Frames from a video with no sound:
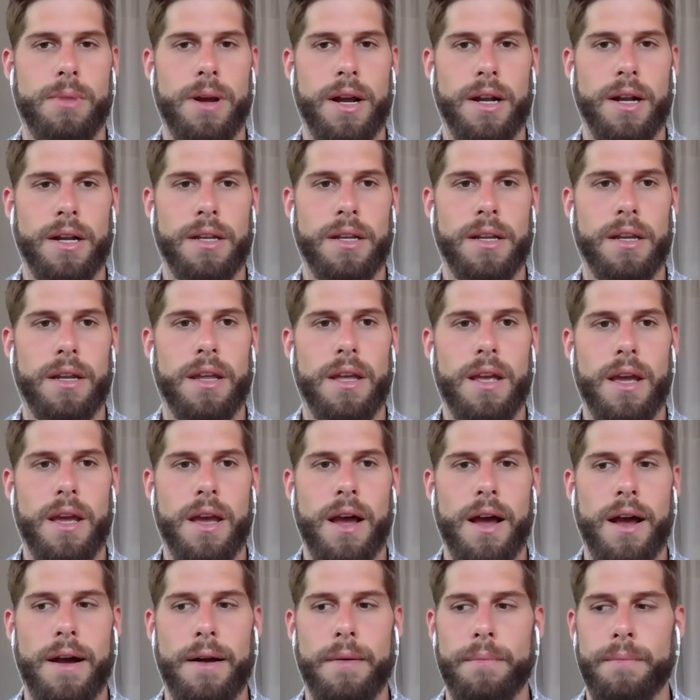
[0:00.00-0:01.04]
in marketing
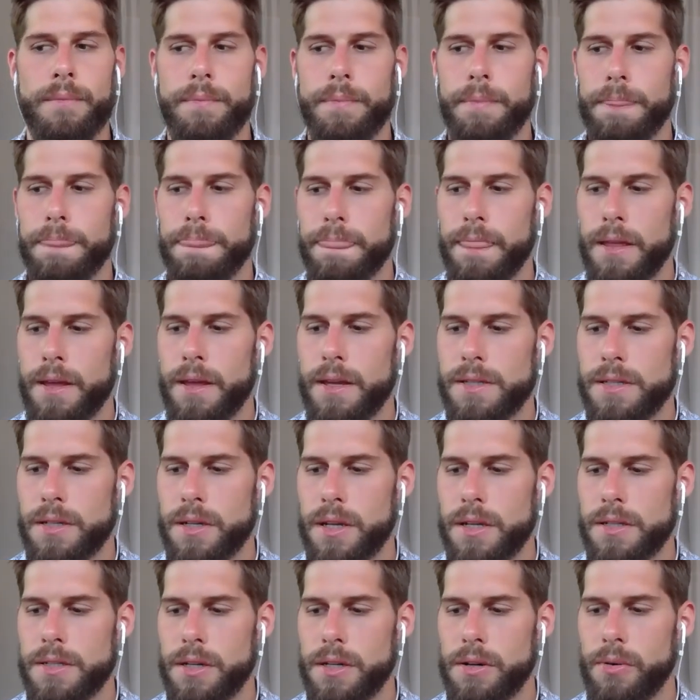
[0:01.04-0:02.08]
um, is,
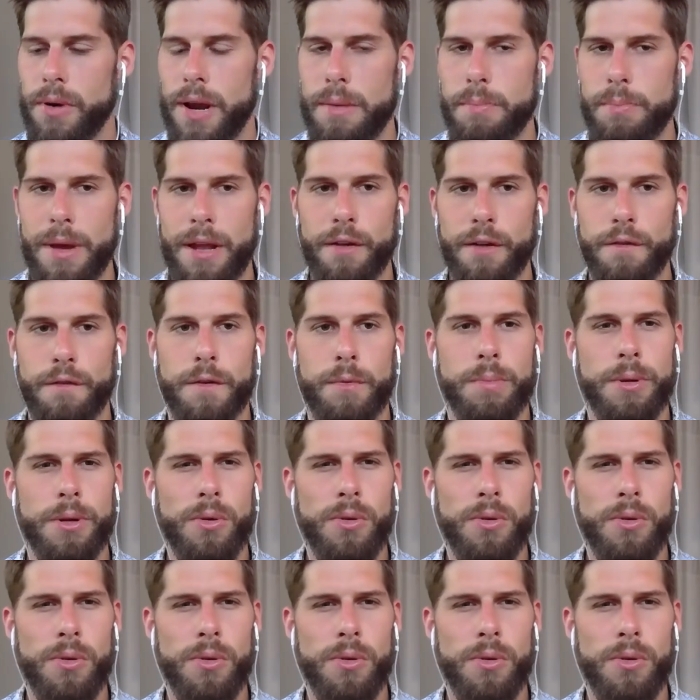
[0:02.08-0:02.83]
a, is a great benefit.